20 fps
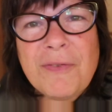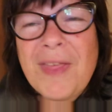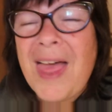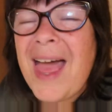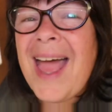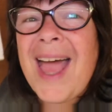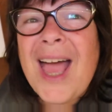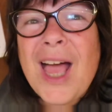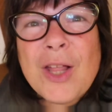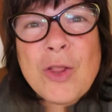of
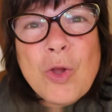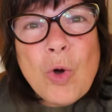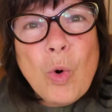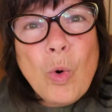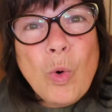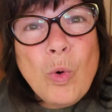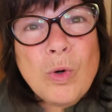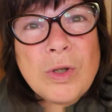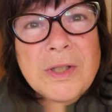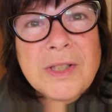that. And
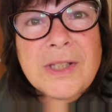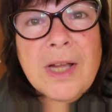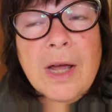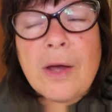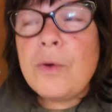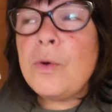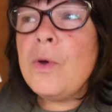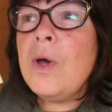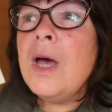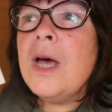
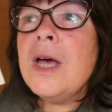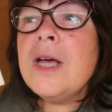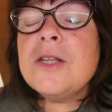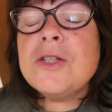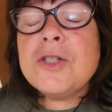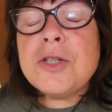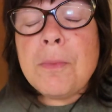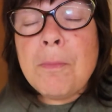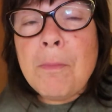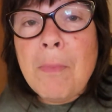also,
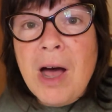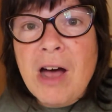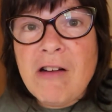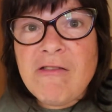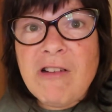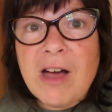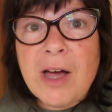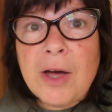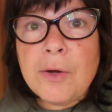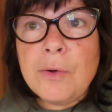
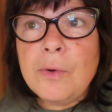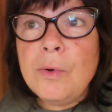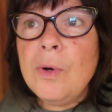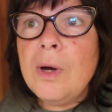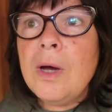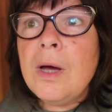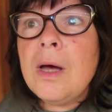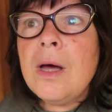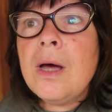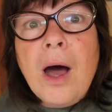tomorrow,
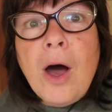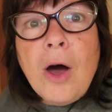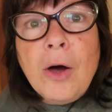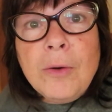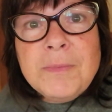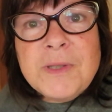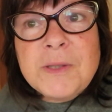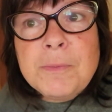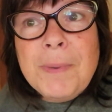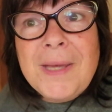
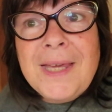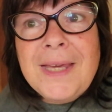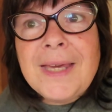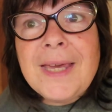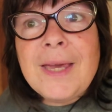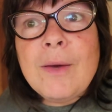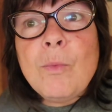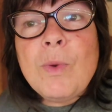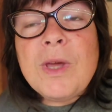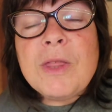I'm
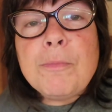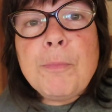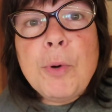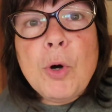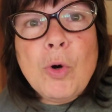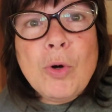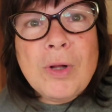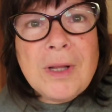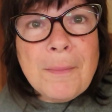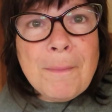speaking with
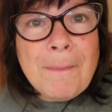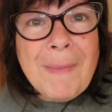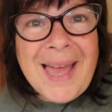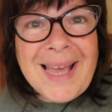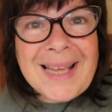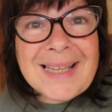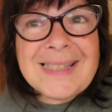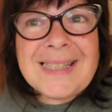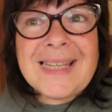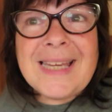Paul and
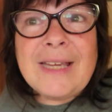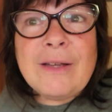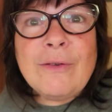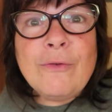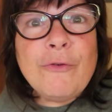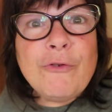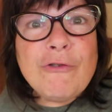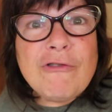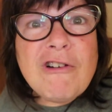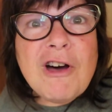Maxine
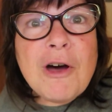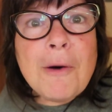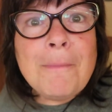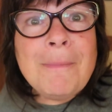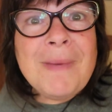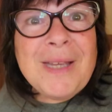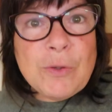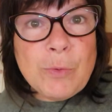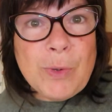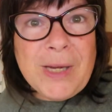for our
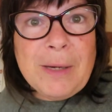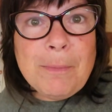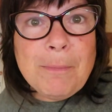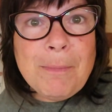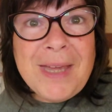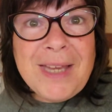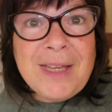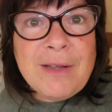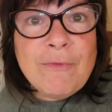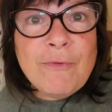midweek
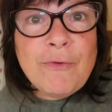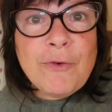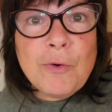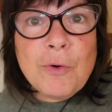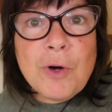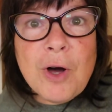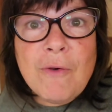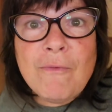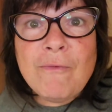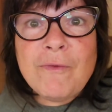meaningful
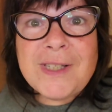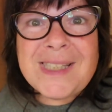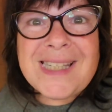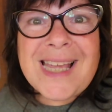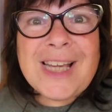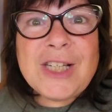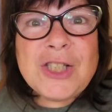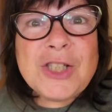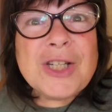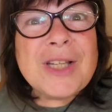
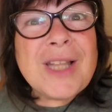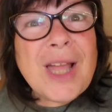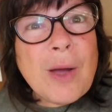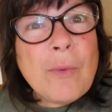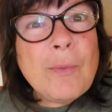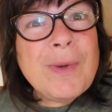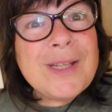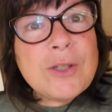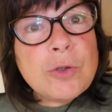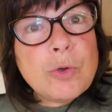conversation,
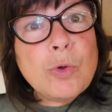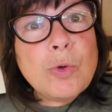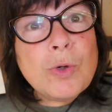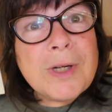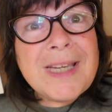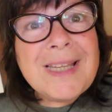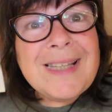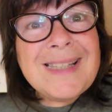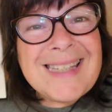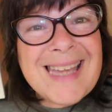and we're
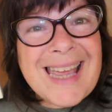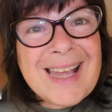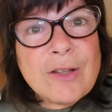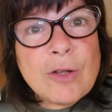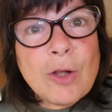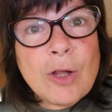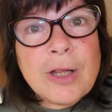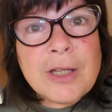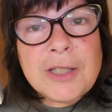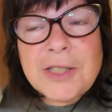talking
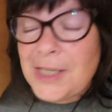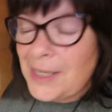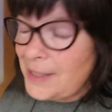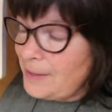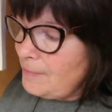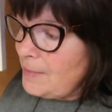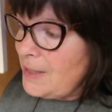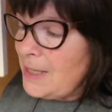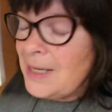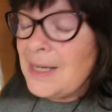
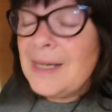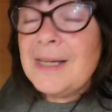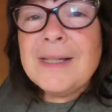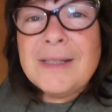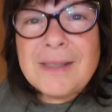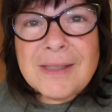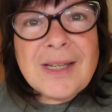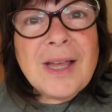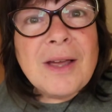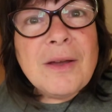technology.
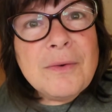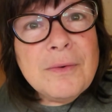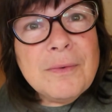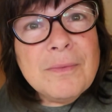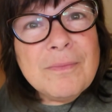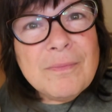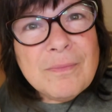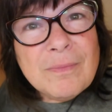So,